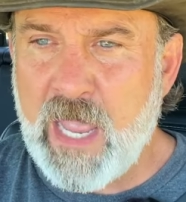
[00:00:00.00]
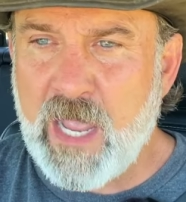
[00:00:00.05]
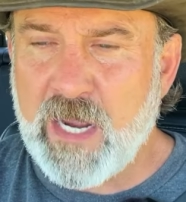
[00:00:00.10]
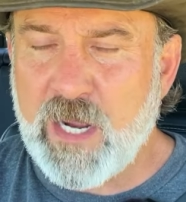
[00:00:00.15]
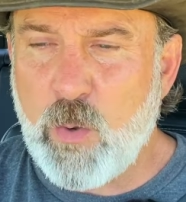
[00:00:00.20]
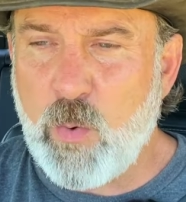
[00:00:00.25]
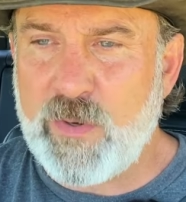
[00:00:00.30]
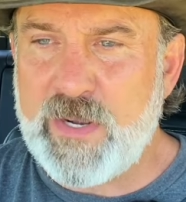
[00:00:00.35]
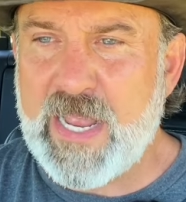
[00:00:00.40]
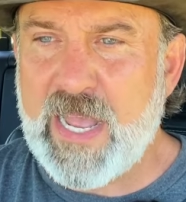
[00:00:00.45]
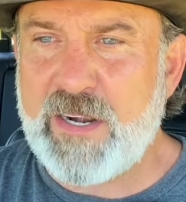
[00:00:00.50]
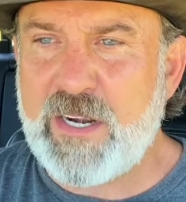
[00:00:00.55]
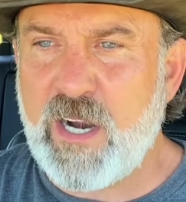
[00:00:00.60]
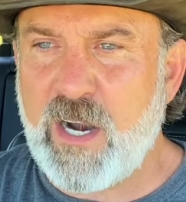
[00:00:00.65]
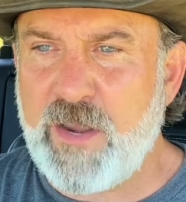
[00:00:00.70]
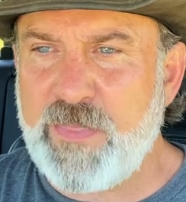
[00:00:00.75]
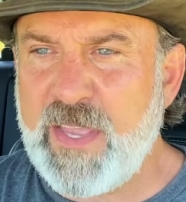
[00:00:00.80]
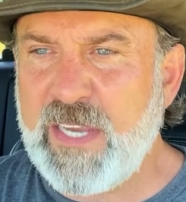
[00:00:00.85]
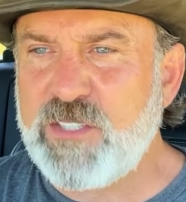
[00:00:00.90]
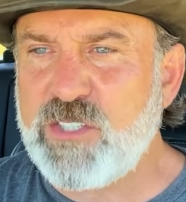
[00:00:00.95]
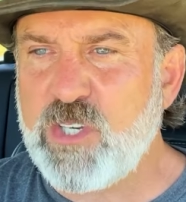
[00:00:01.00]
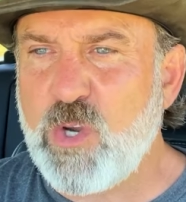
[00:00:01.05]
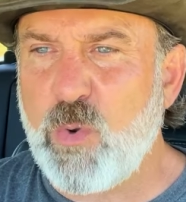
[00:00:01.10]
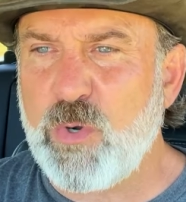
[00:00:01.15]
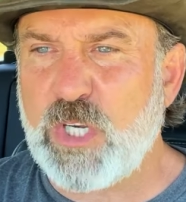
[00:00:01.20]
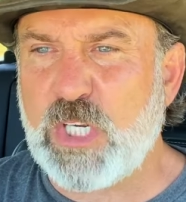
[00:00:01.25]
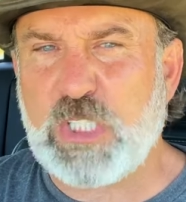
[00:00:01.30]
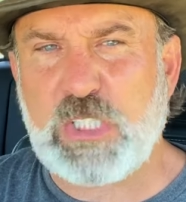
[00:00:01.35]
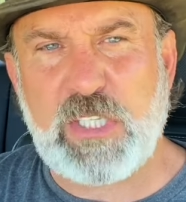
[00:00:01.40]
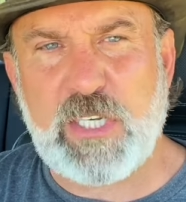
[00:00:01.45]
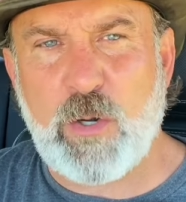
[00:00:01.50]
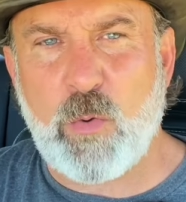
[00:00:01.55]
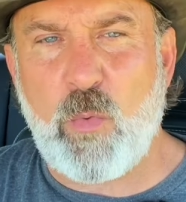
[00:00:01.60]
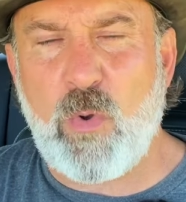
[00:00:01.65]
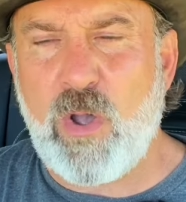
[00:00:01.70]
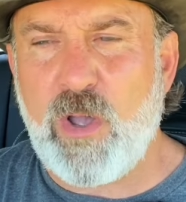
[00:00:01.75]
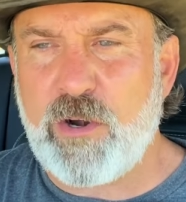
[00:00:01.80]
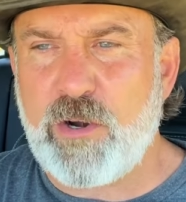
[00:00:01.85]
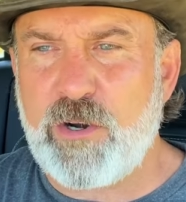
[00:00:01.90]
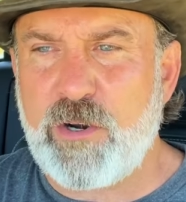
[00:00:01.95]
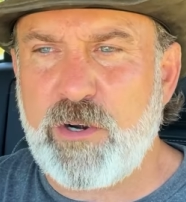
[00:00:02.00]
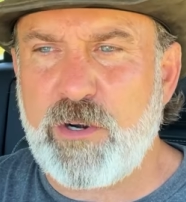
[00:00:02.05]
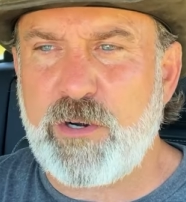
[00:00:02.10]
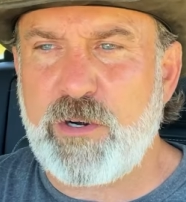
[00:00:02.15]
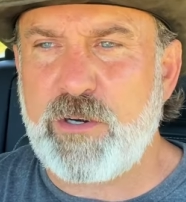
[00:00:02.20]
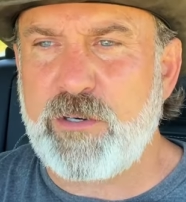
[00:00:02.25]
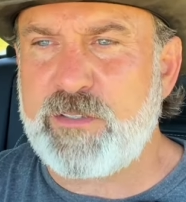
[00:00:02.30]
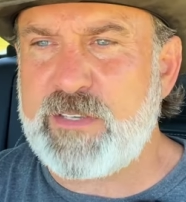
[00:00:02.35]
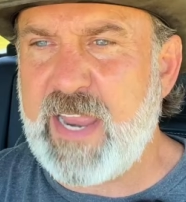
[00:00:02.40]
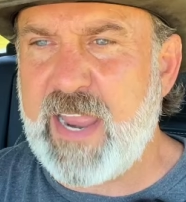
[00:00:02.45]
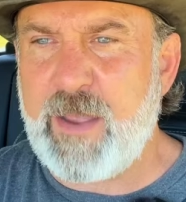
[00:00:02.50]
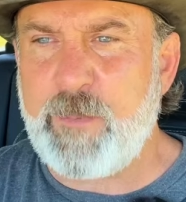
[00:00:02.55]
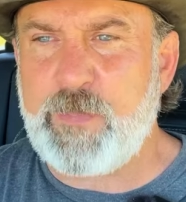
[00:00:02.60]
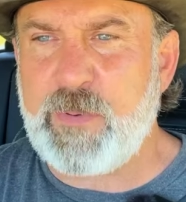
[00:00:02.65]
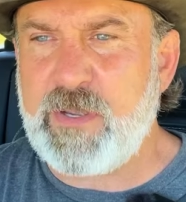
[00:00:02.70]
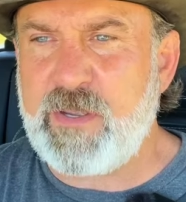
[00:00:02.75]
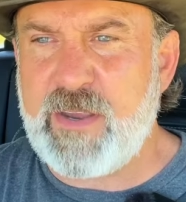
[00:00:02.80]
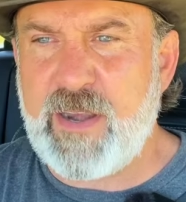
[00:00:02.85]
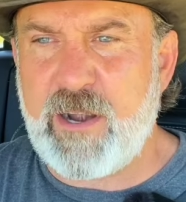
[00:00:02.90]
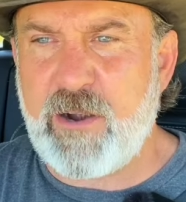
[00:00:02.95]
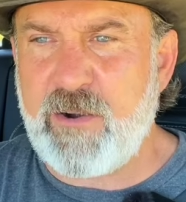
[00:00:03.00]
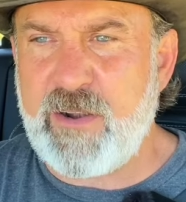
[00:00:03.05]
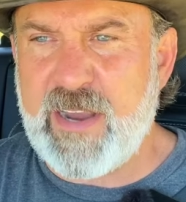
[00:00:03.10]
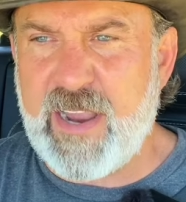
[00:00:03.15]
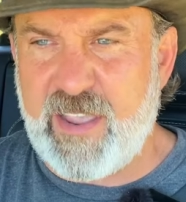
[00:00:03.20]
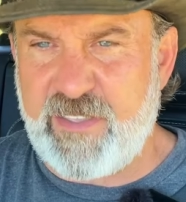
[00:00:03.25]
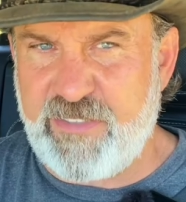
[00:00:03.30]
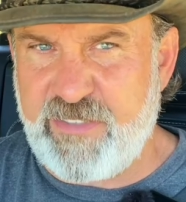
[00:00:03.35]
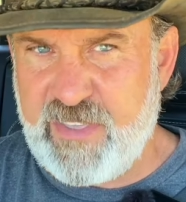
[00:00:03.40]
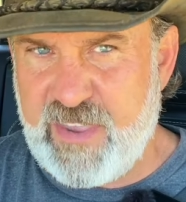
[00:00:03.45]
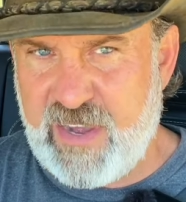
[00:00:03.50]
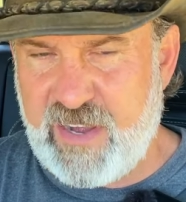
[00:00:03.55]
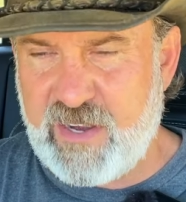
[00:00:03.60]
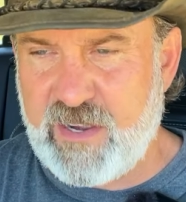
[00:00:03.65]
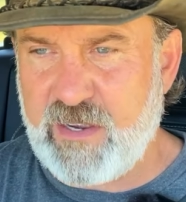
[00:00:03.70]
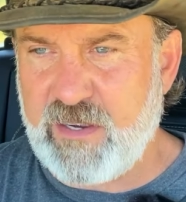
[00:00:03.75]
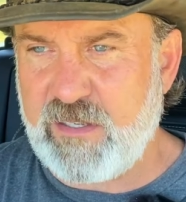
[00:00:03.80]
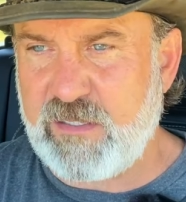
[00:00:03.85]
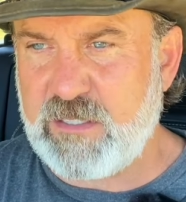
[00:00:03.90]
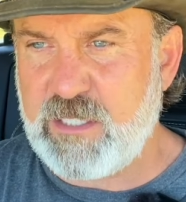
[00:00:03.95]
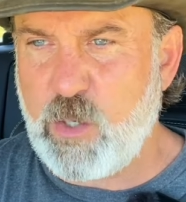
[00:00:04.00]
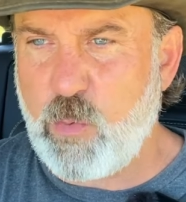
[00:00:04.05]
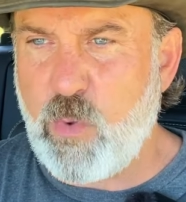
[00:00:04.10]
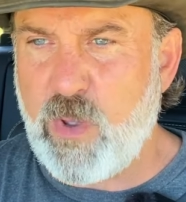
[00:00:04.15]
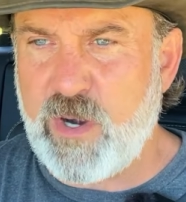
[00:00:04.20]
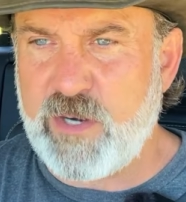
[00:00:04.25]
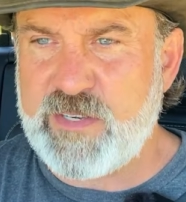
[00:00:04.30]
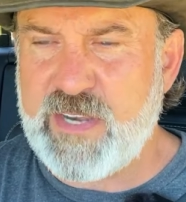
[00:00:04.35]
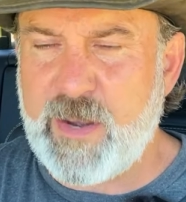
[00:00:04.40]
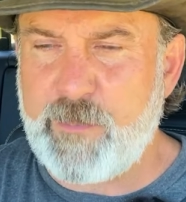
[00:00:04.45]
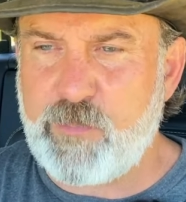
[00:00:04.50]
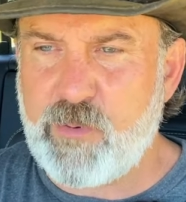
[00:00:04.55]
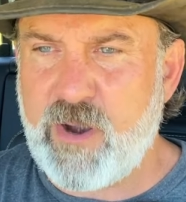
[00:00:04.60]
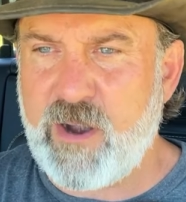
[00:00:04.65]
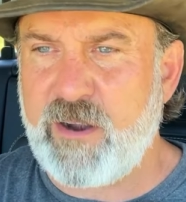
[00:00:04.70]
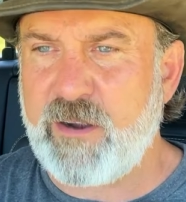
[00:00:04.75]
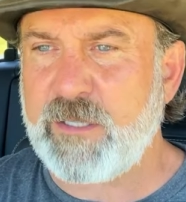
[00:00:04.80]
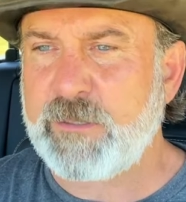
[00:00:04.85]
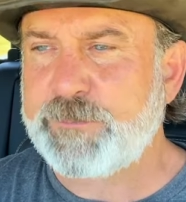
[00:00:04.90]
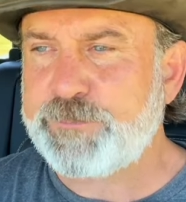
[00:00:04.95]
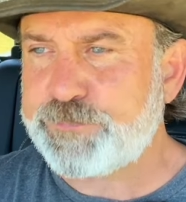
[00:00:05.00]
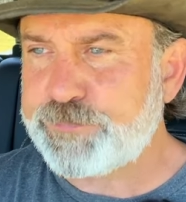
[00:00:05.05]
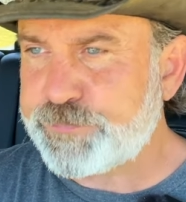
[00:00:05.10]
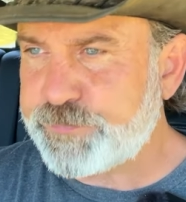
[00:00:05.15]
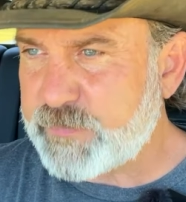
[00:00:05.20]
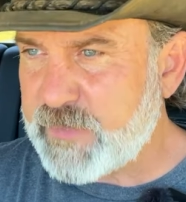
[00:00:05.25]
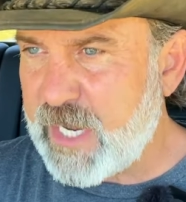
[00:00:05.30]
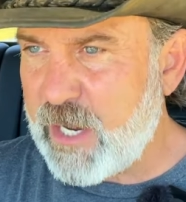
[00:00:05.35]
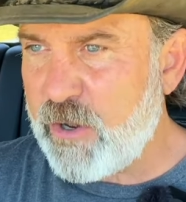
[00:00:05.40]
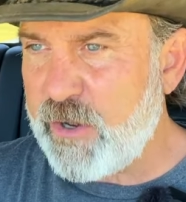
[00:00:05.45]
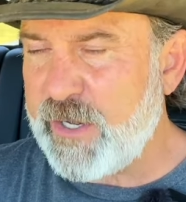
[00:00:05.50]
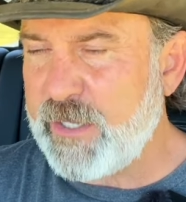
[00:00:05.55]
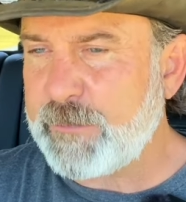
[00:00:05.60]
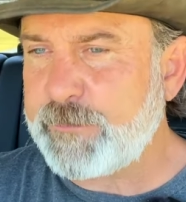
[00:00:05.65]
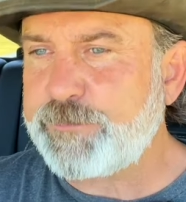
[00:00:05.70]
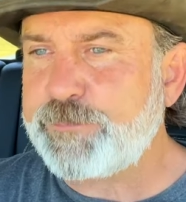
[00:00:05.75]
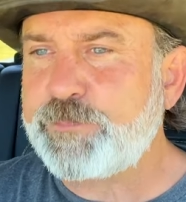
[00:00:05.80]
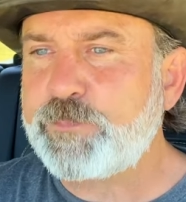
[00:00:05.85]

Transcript: Going down there, I think she's going to Clearwater, Tampa area, I think. Clearwater, Tampa area.